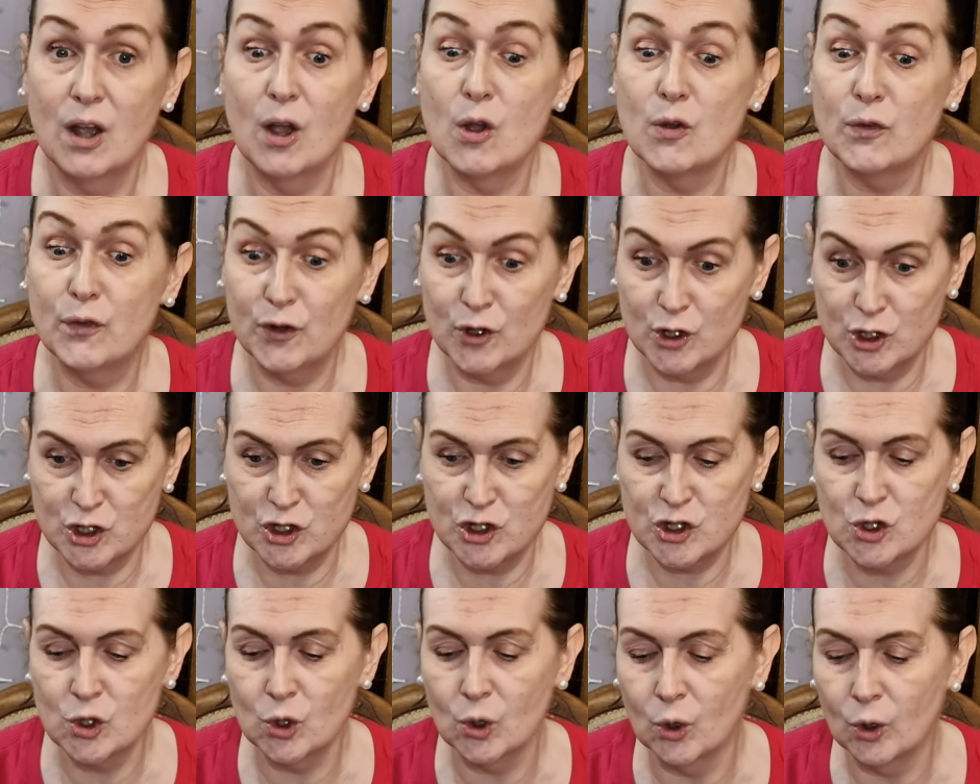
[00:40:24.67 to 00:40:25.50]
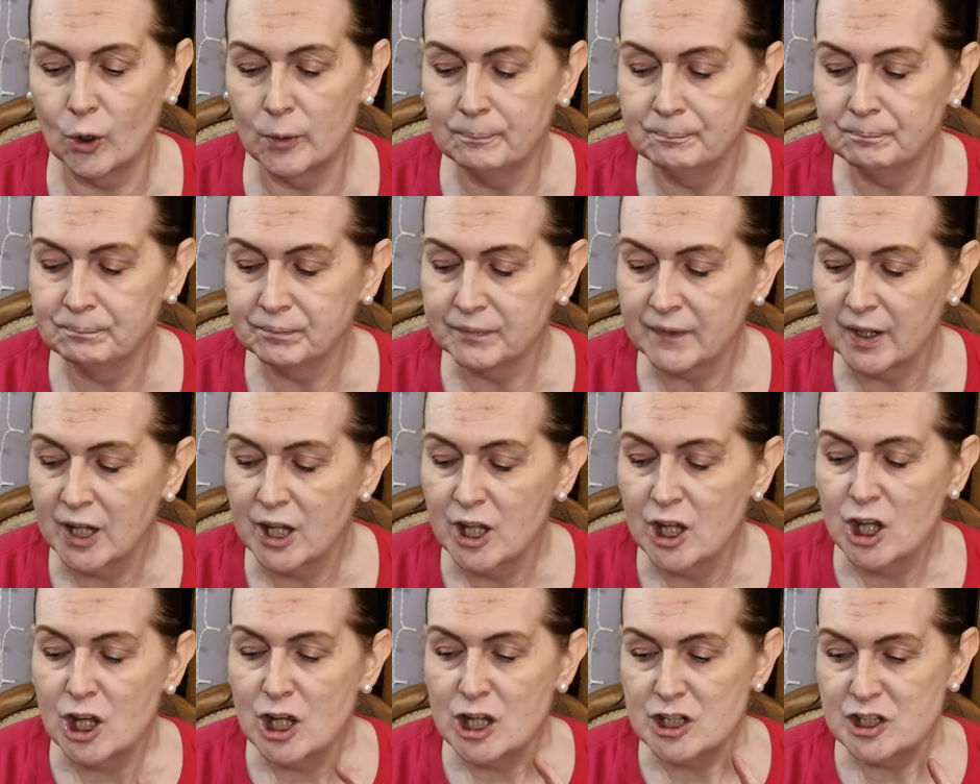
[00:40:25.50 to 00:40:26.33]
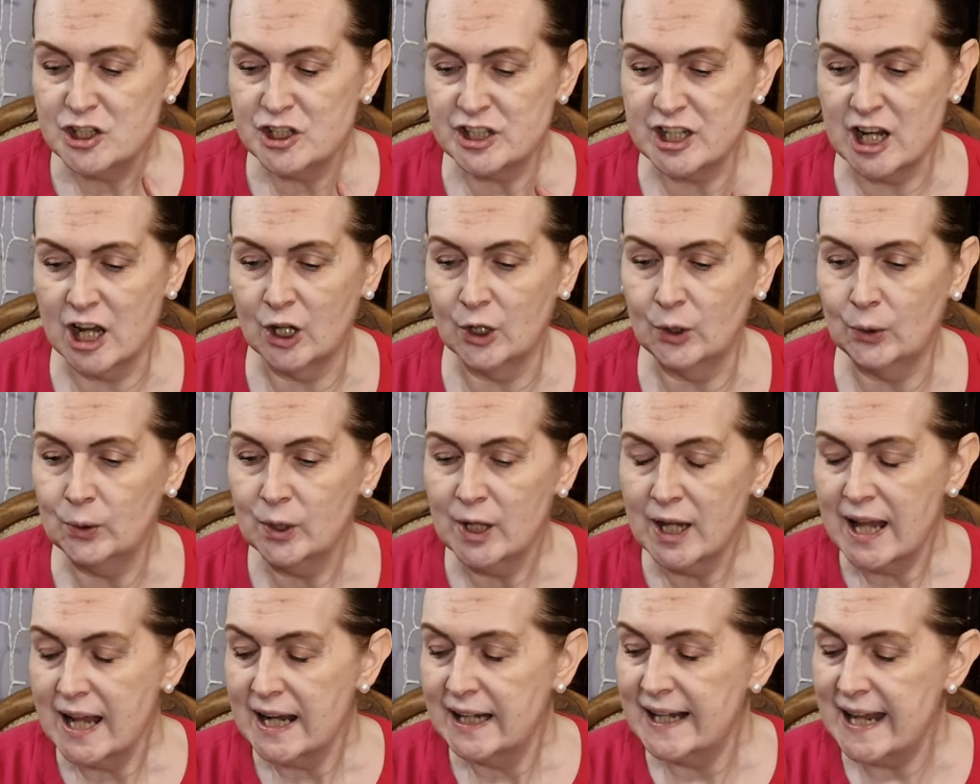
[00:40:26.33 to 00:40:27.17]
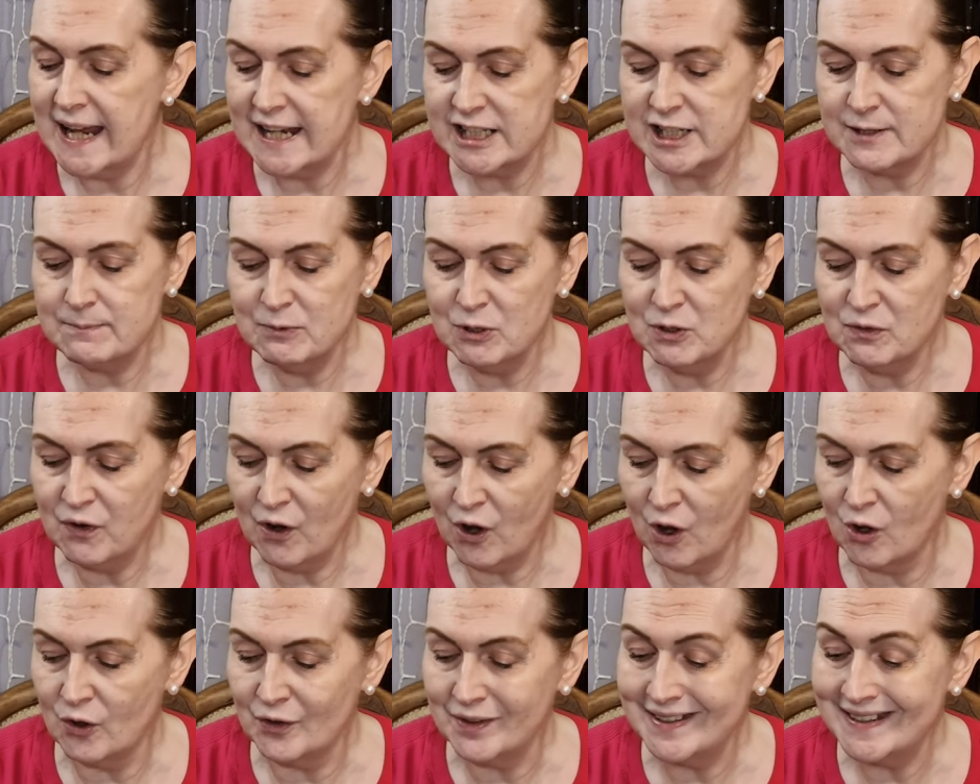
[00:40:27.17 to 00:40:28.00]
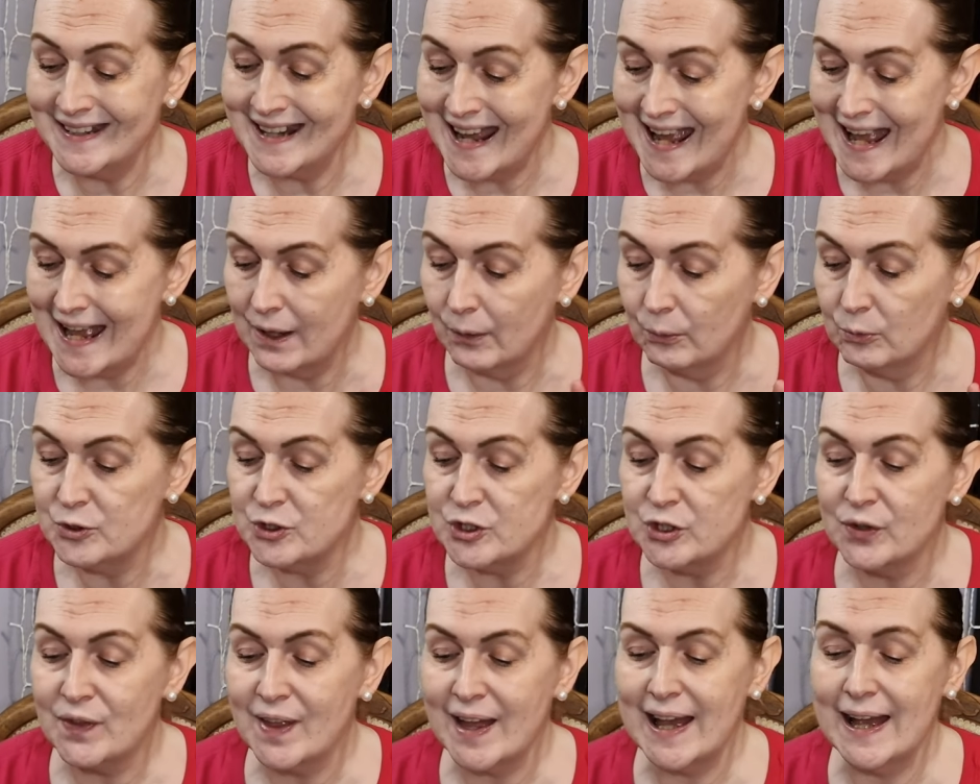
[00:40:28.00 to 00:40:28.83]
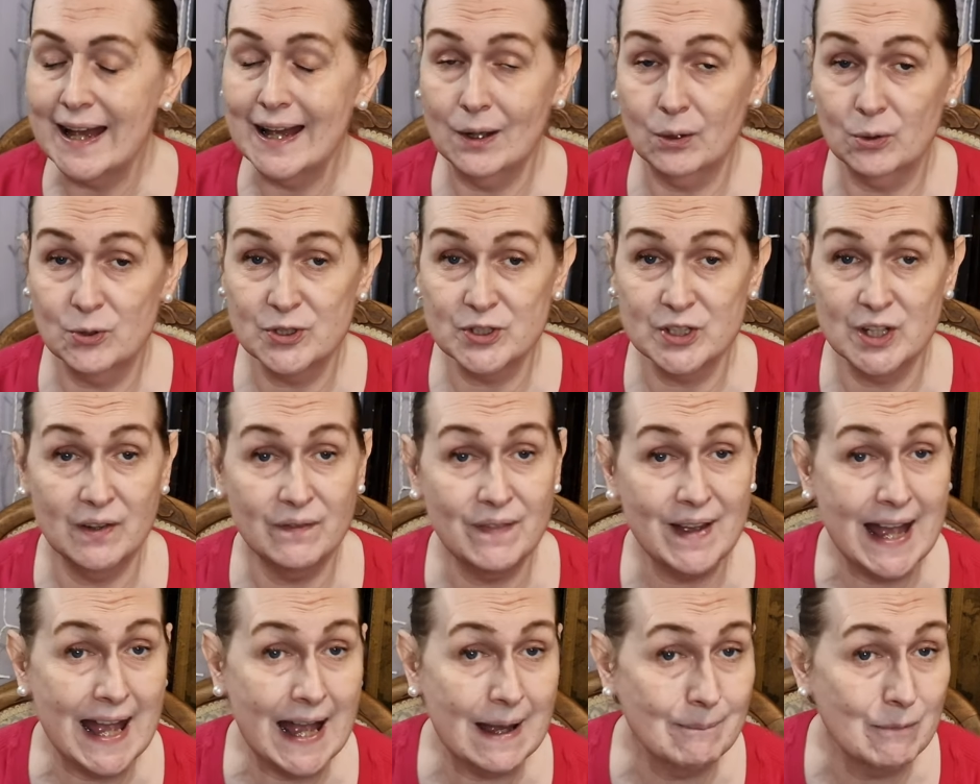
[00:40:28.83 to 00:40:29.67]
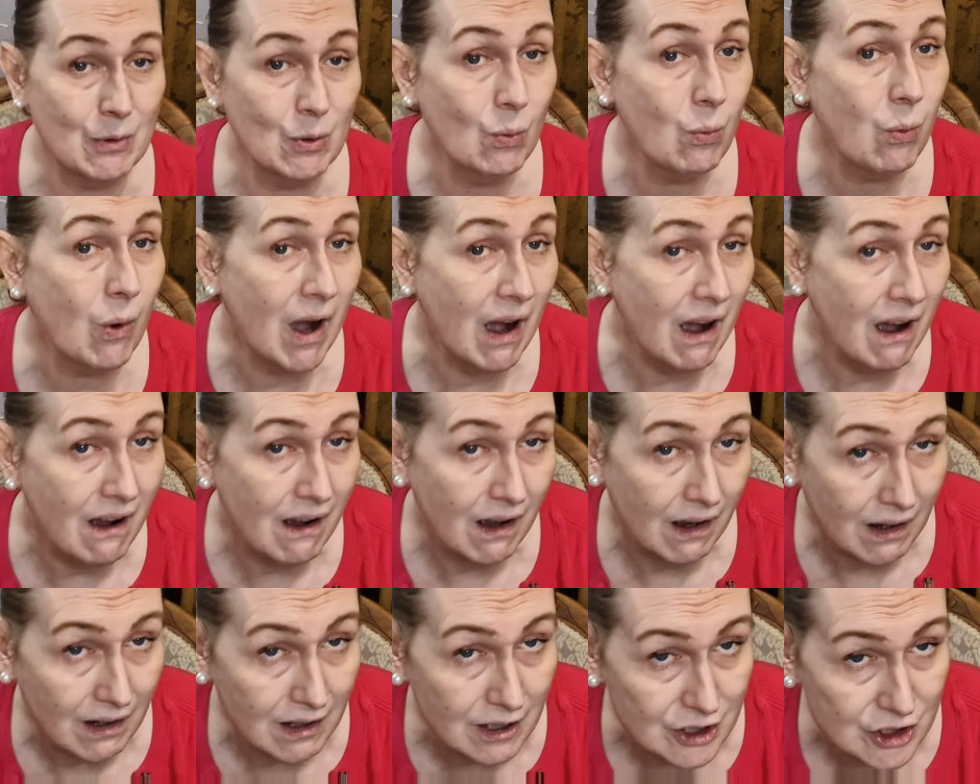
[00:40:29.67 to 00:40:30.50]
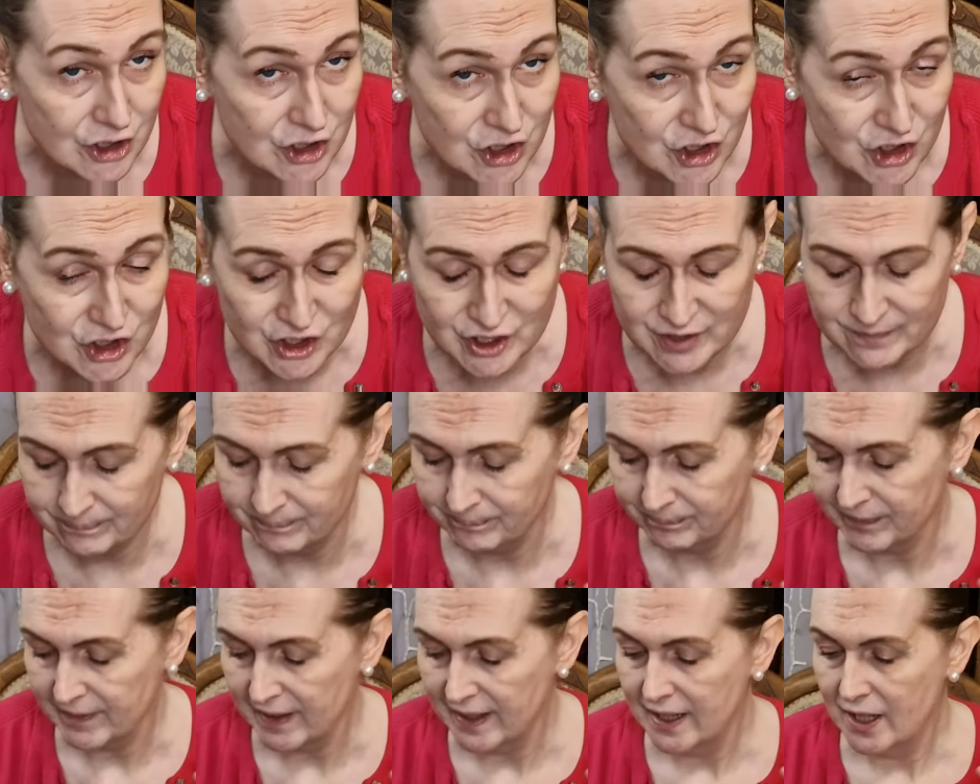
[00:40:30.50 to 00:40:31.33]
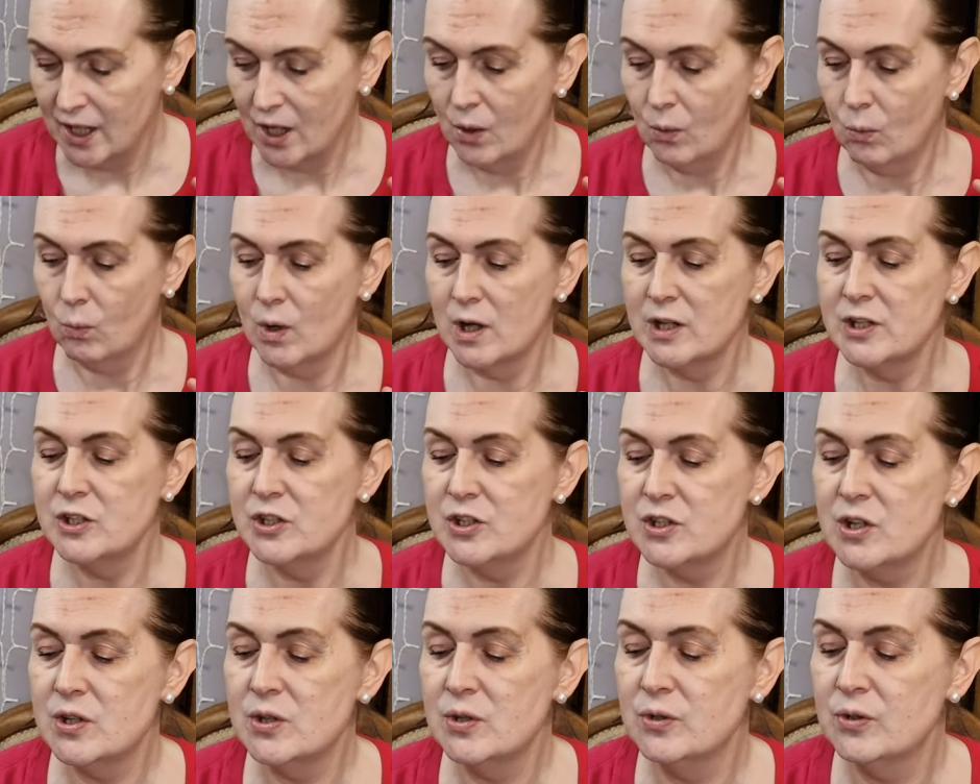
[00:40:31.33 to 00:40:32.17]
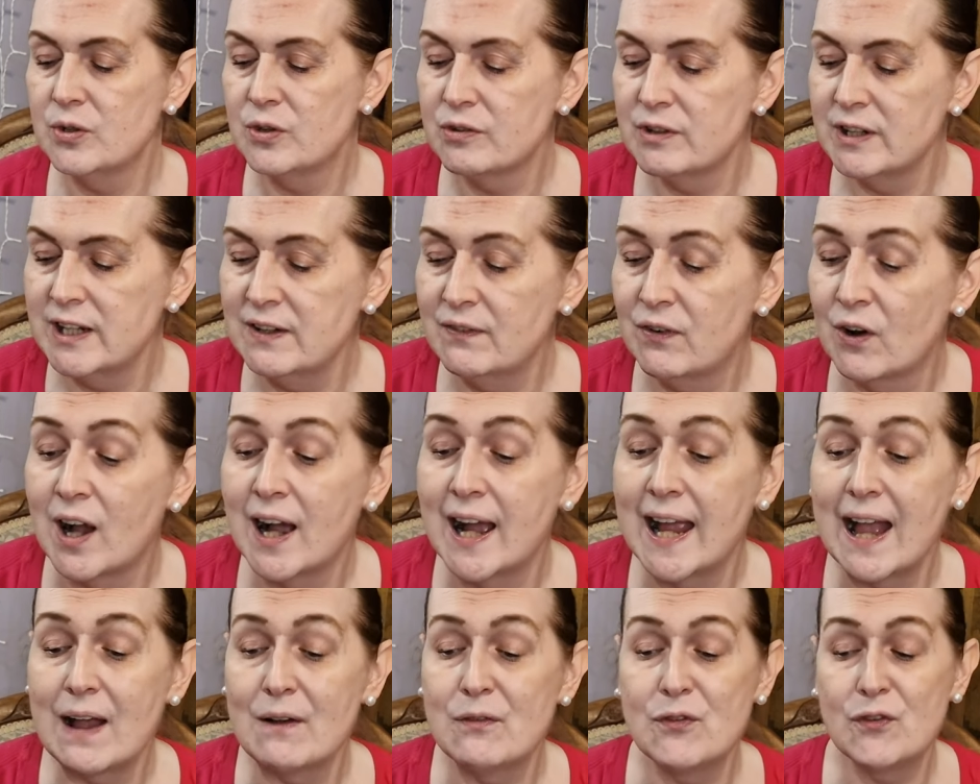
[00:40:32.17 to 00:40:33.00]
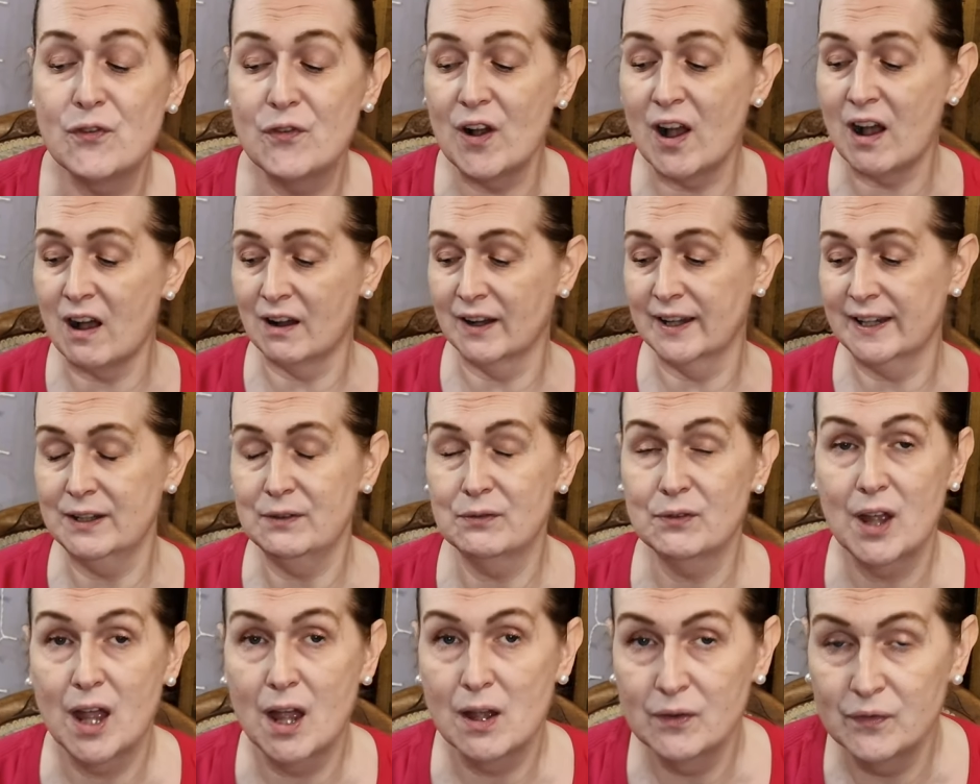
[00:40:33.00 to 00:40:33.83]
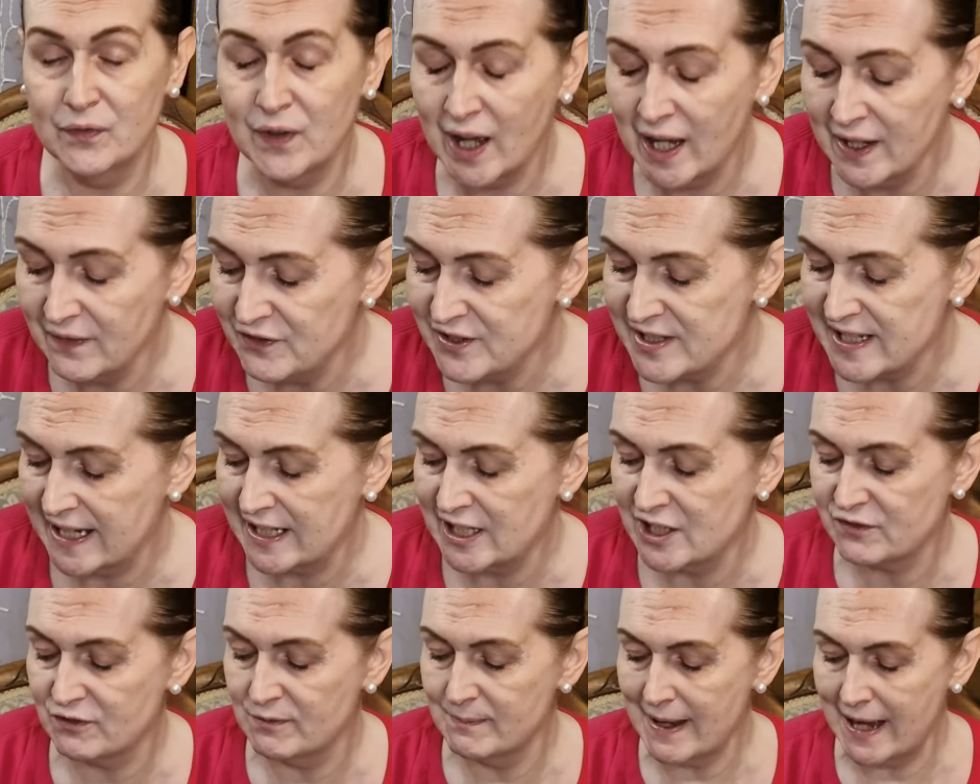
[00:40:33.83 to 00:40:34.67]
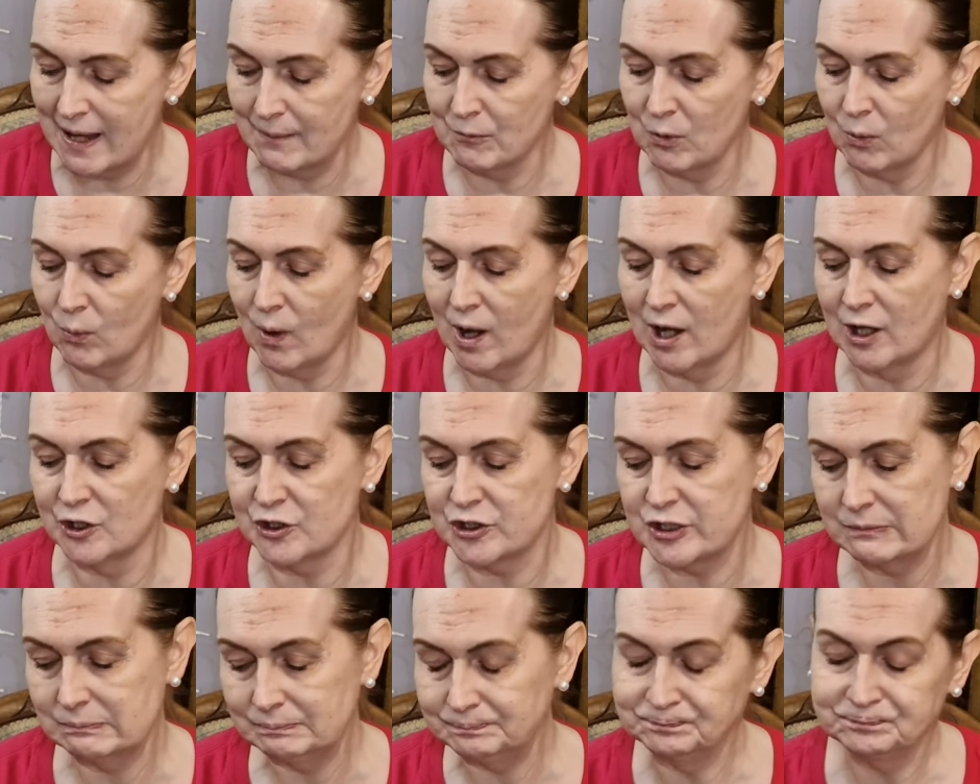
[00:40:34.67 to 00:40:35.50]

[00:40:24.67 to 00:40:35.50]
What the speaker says: for sure. So let's move on now to the House of Amouage. One, two, three, four. I have five. 5 cents from Amouage.